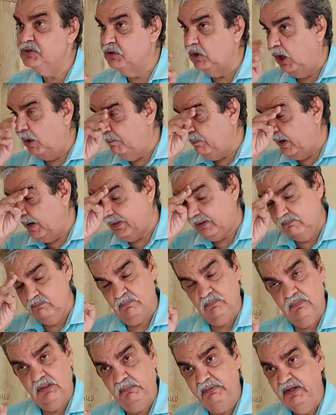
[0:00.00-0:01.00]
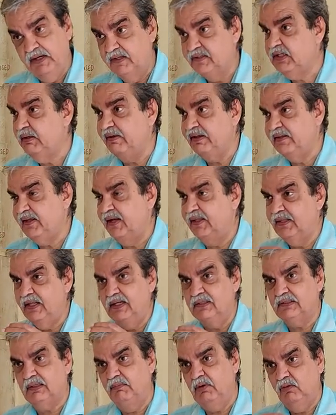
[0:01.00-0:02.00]
job back, abhi naseeb aisa rehta na,
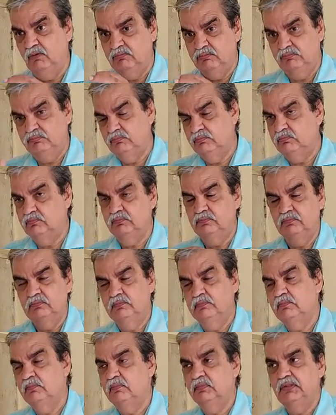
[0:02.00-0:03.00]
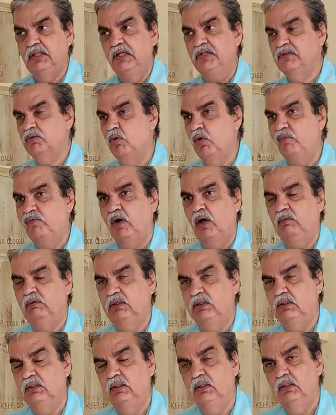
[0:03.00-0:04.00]
somehow things go forward.